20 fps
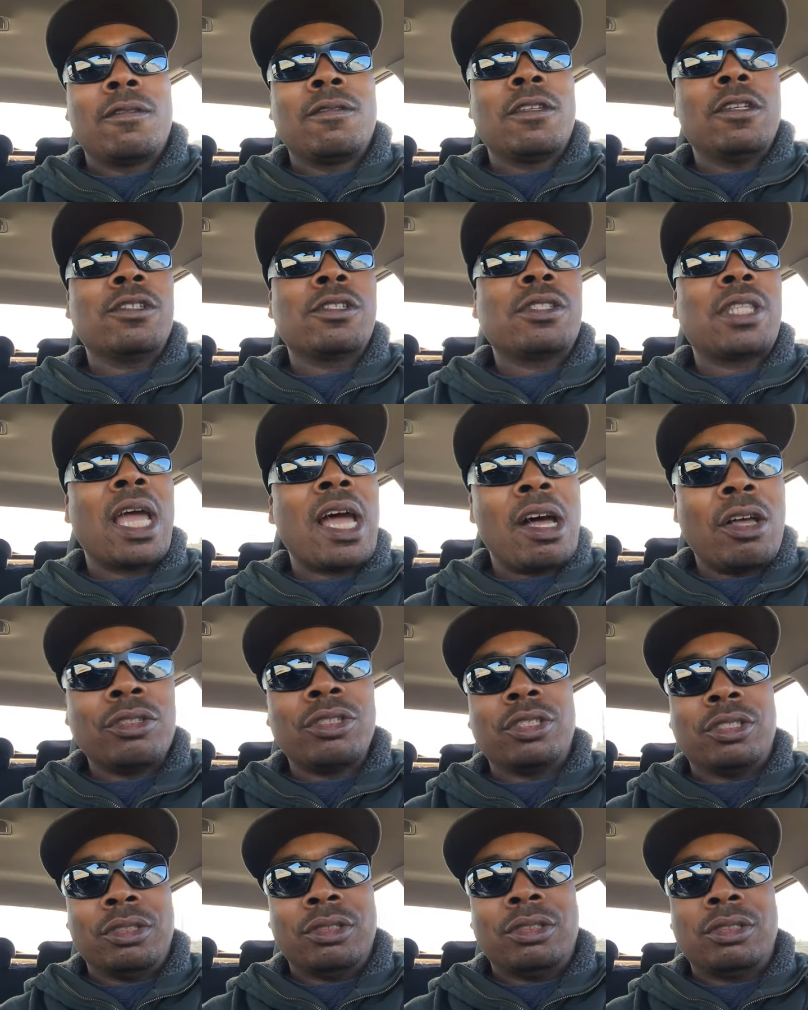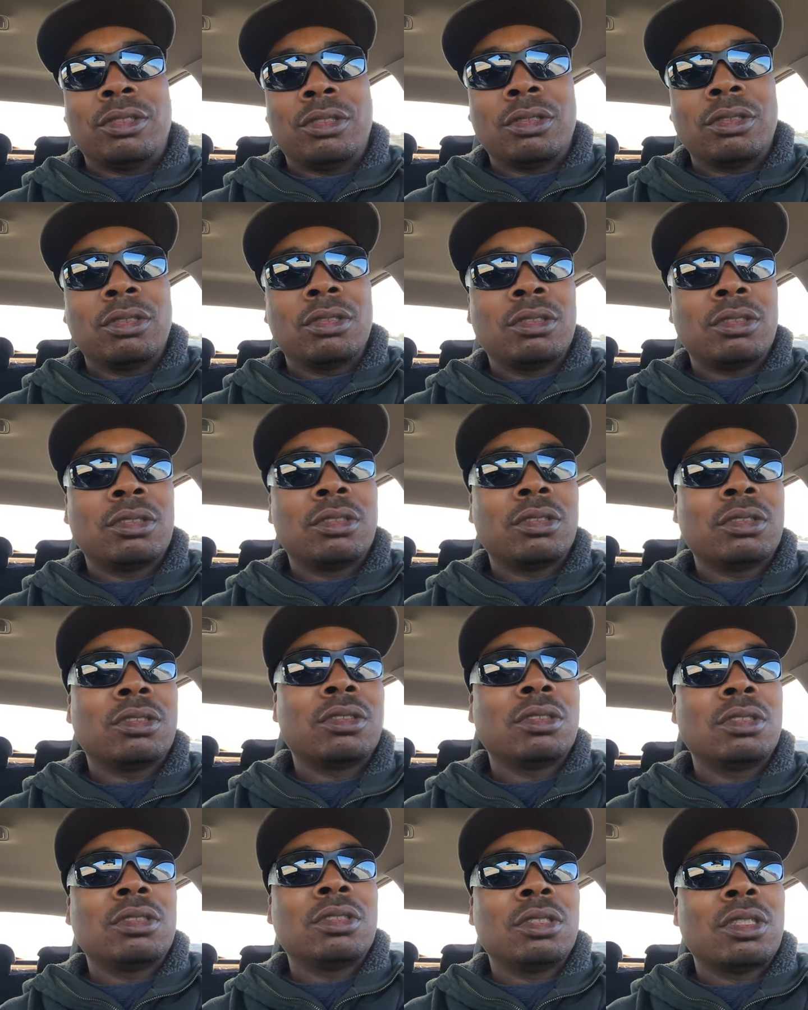There's thousands.
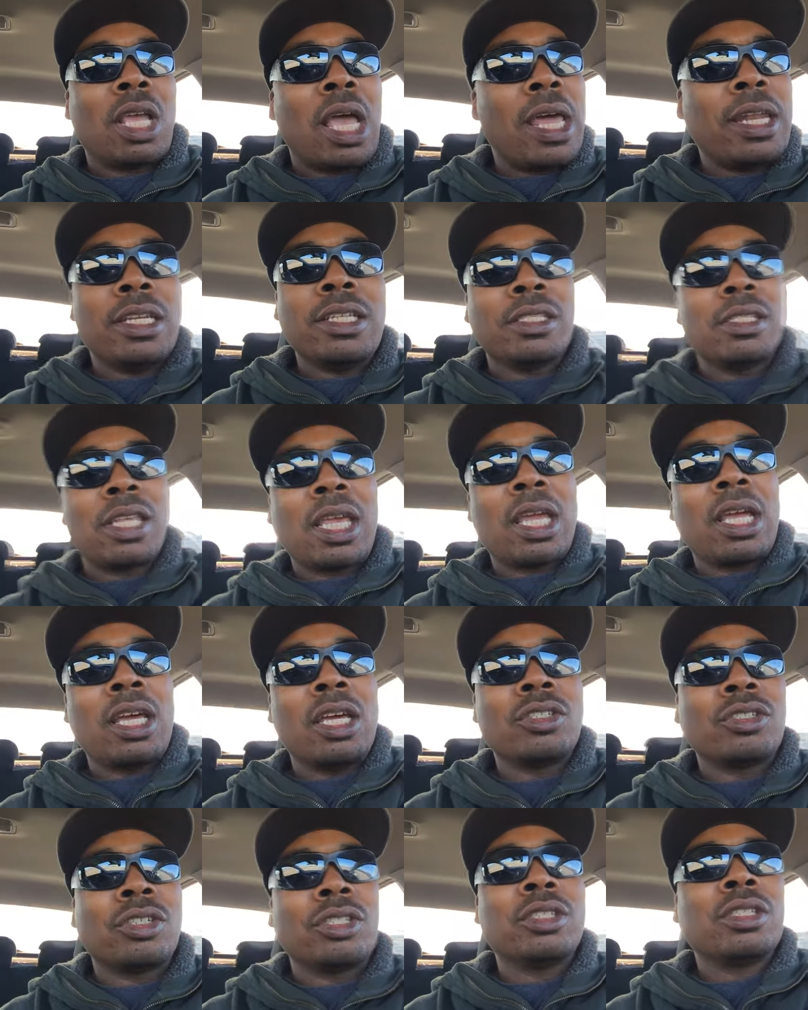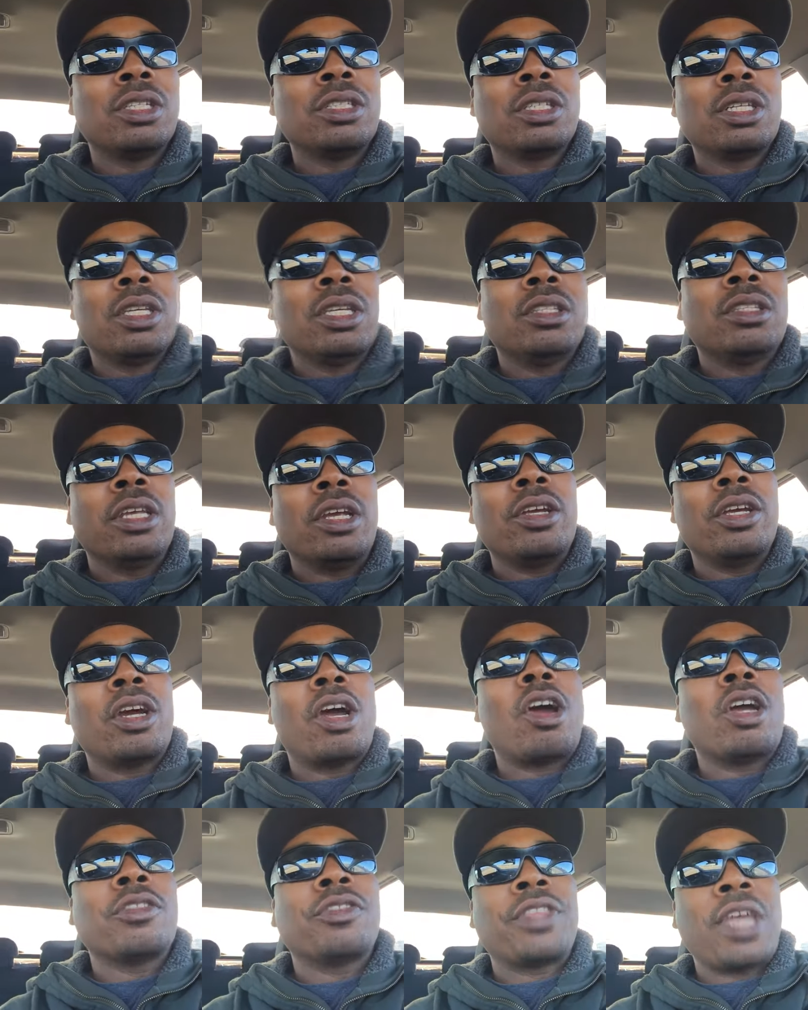I didn't say 100. There
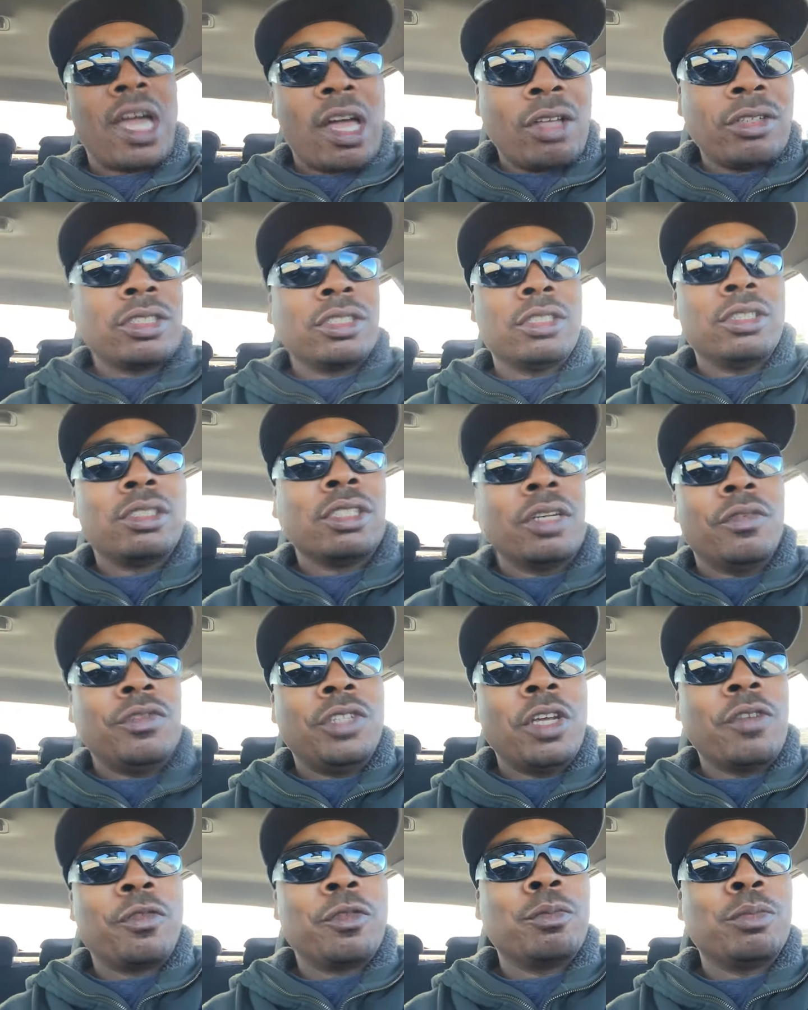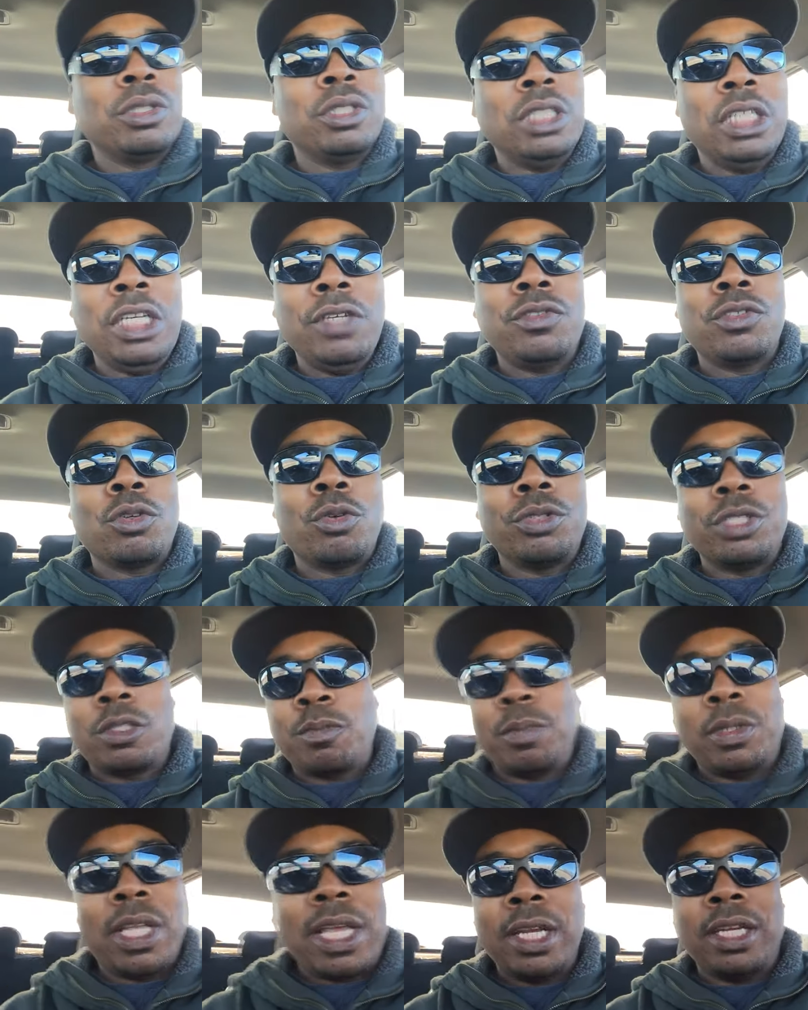are thousands of different beliefs on this
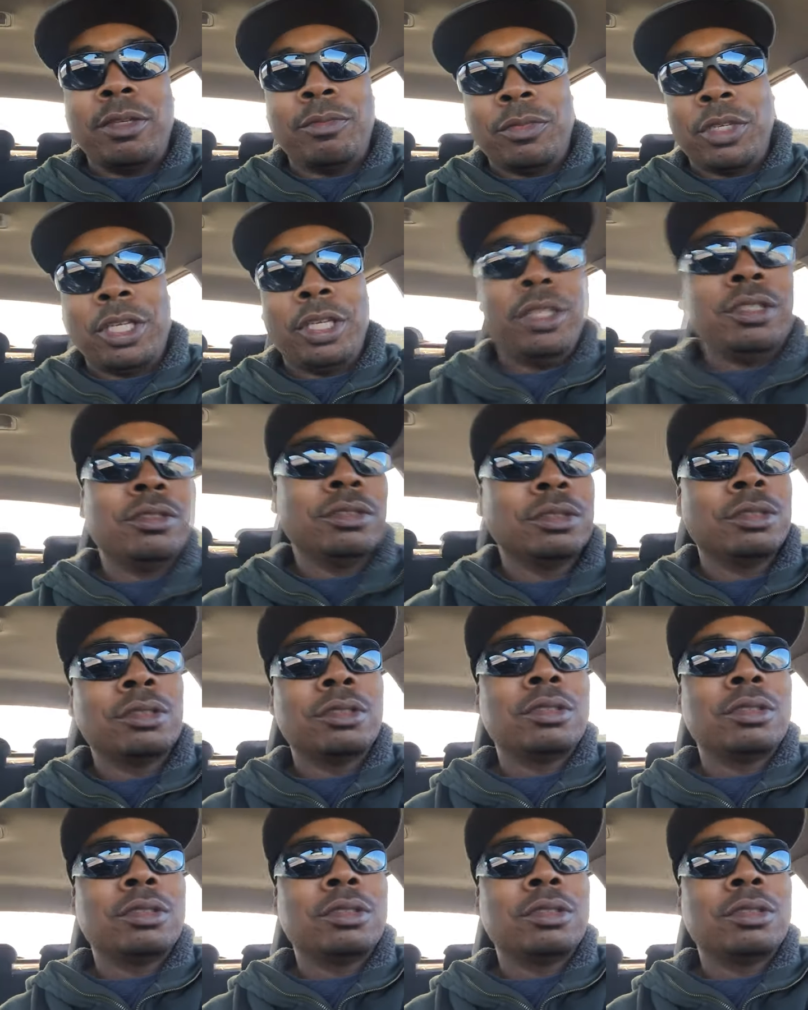planet, man.